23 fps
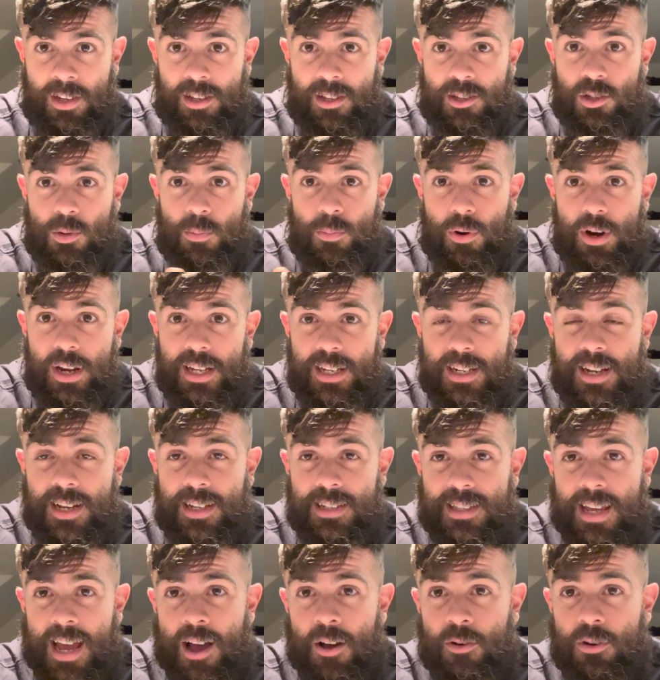So breaking that
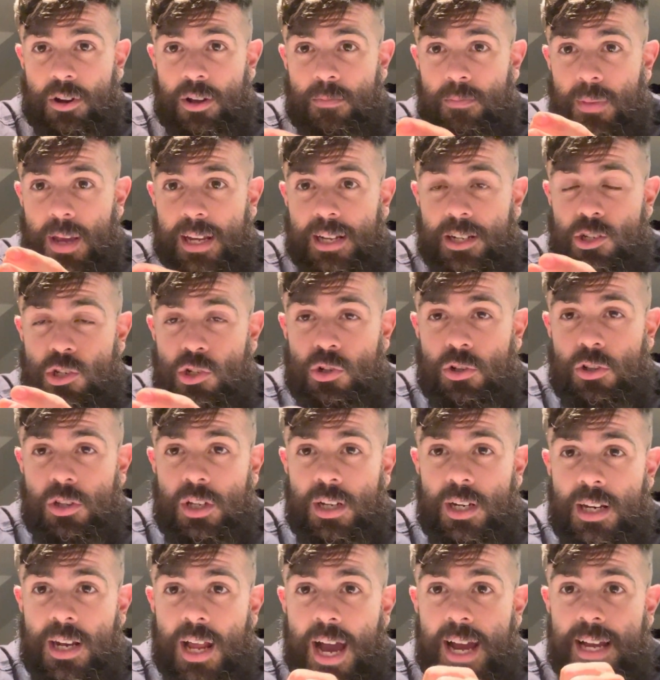down and making sure that you're
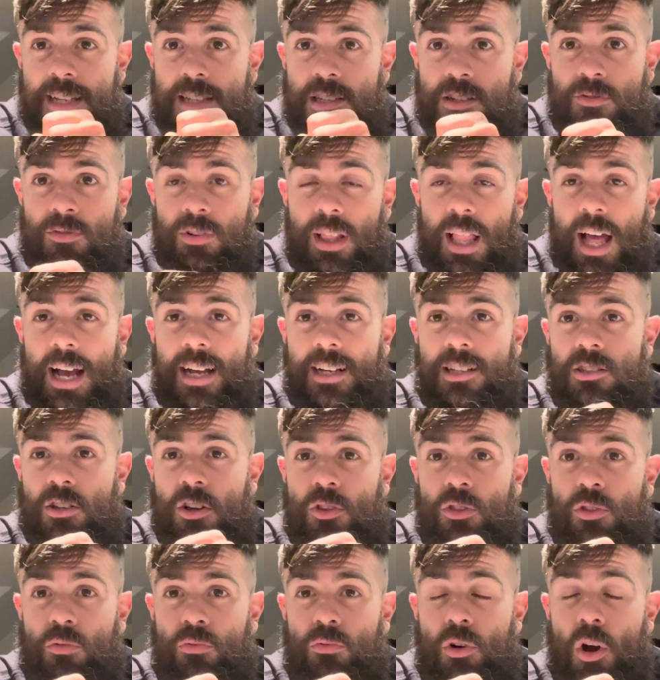nice and relaxed
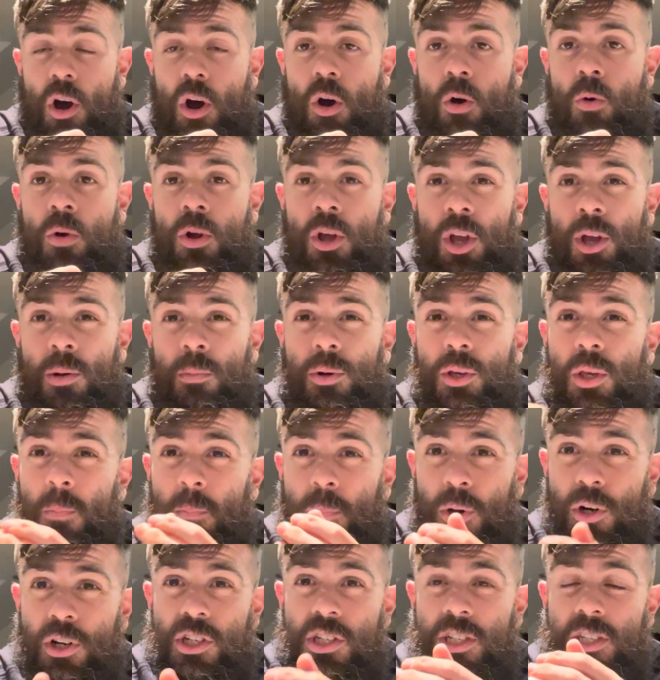on the row, but you're
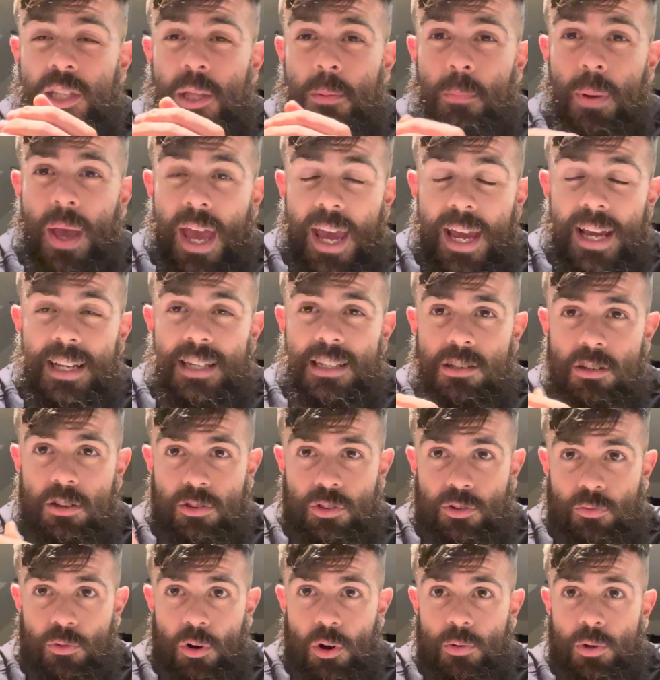pushing the pace on
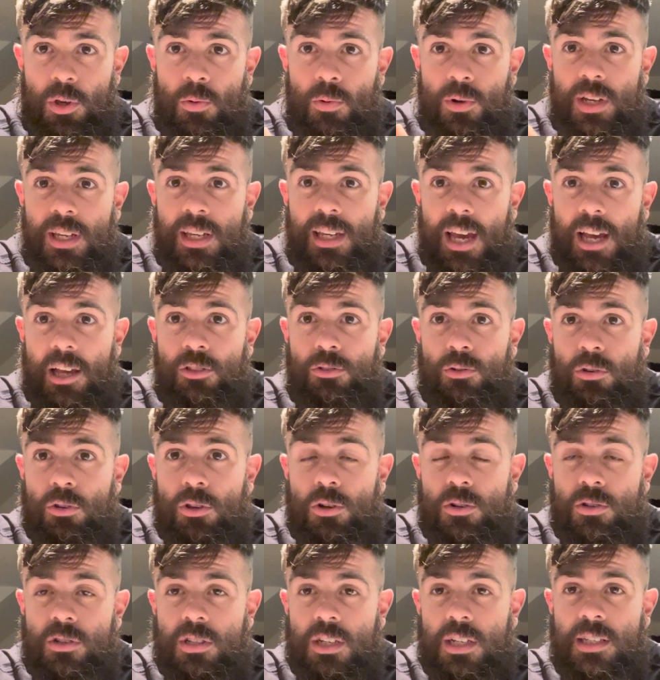the row. You want to get through
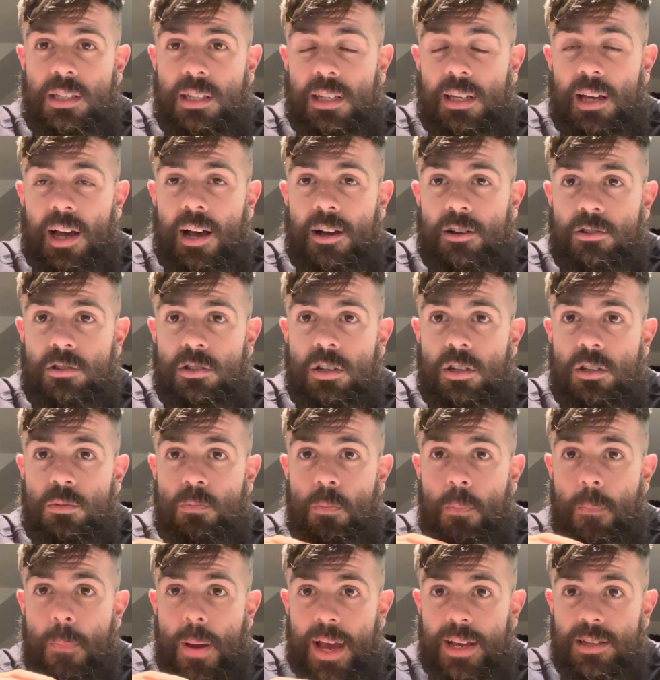those 60 cals as
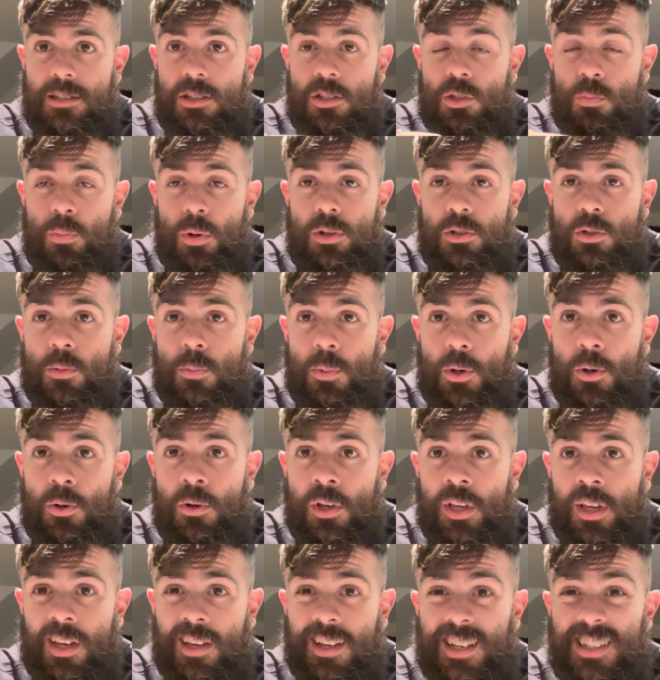best as possible,
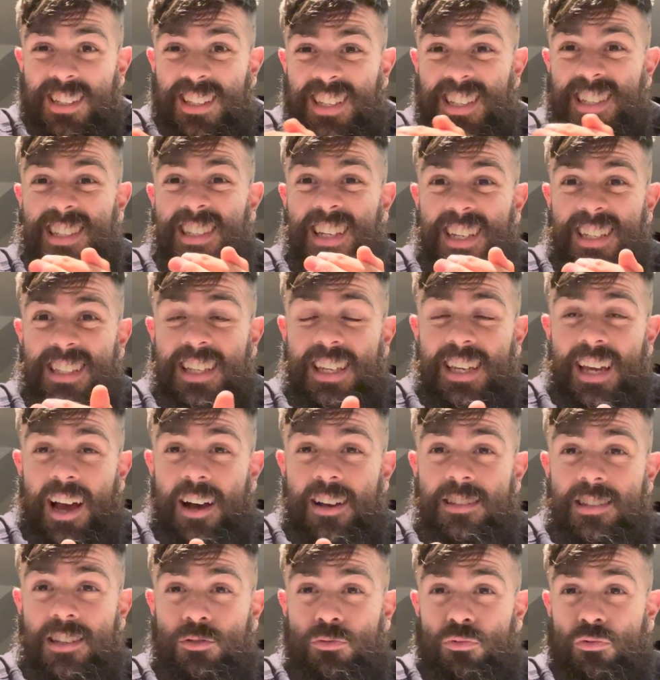because that's 60
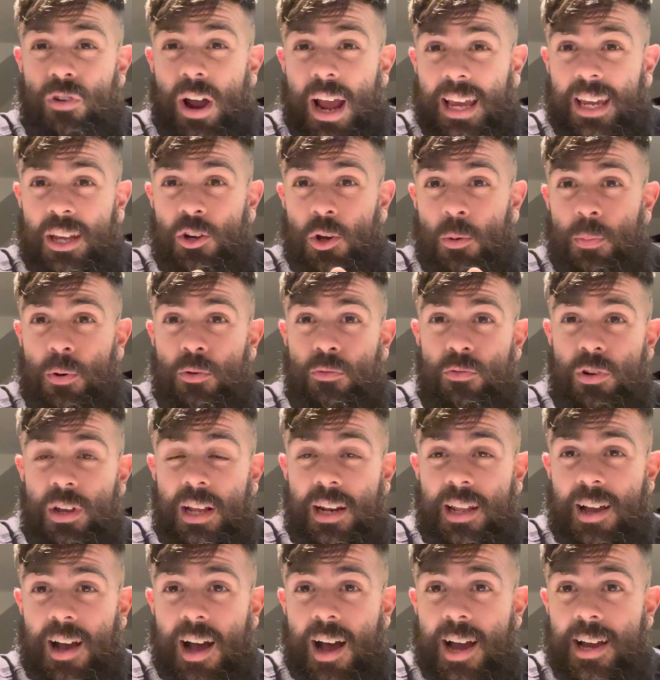cals, that's racking up a
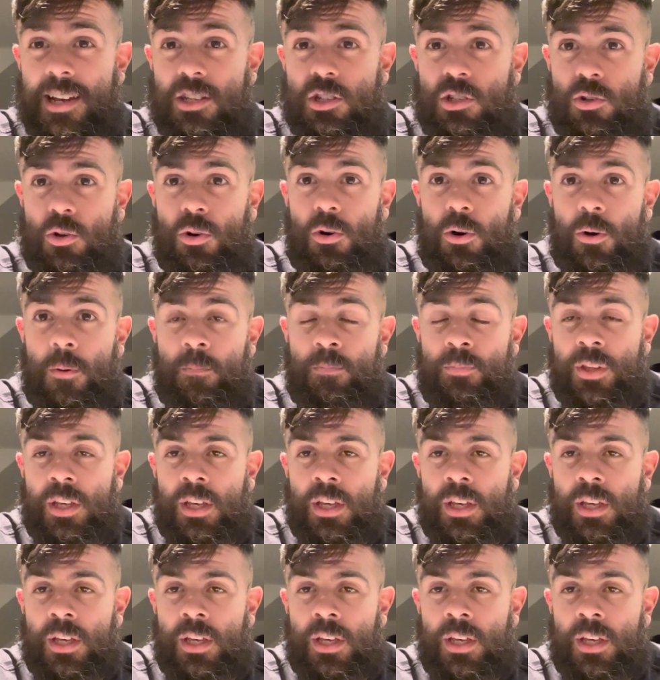really high score.